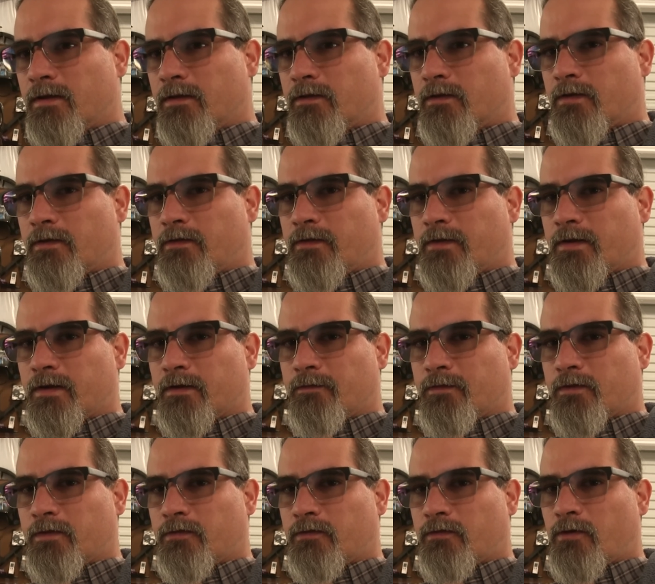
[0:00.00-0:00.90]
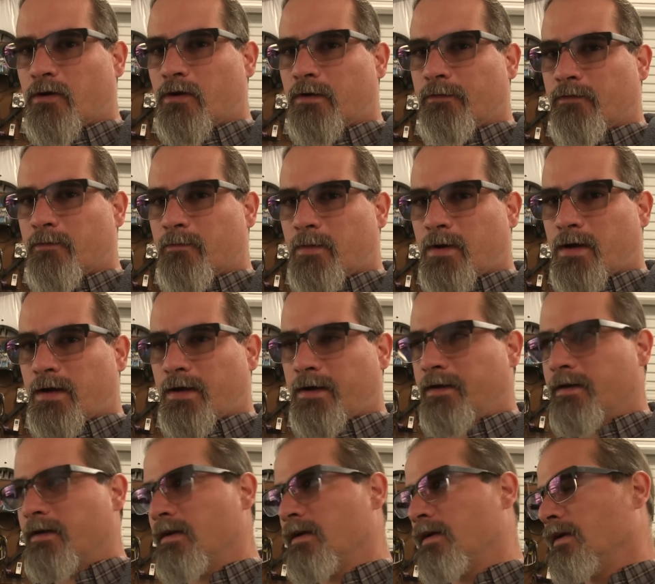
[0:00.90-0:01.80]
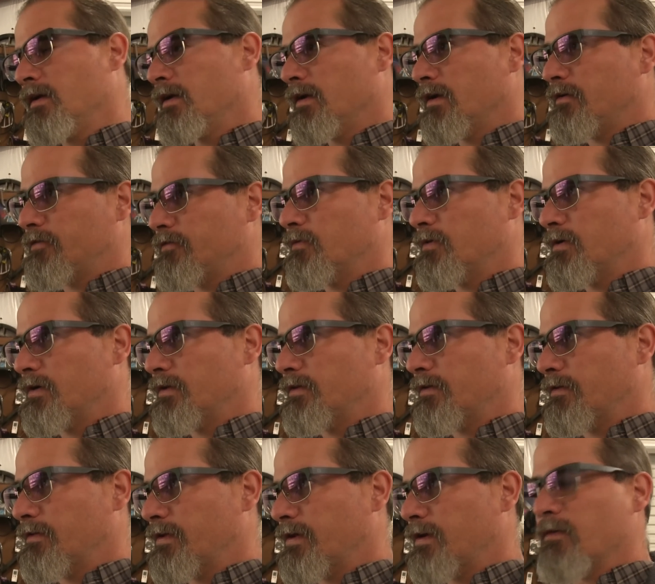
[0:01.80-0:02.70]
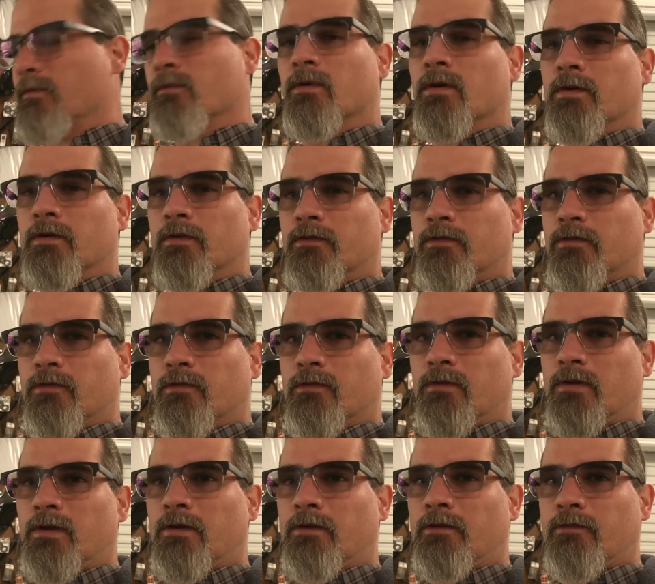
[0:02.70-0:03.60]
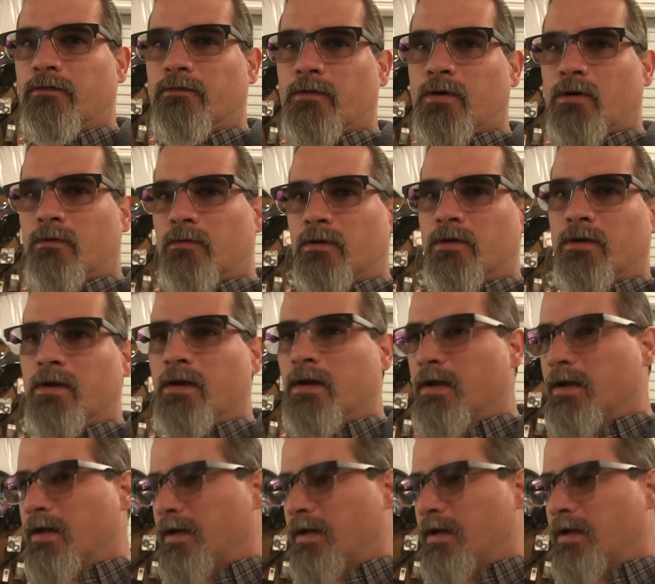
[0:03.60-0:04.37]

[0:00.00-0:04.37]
to see if this solves my issue with the thing wanting to lunge forward.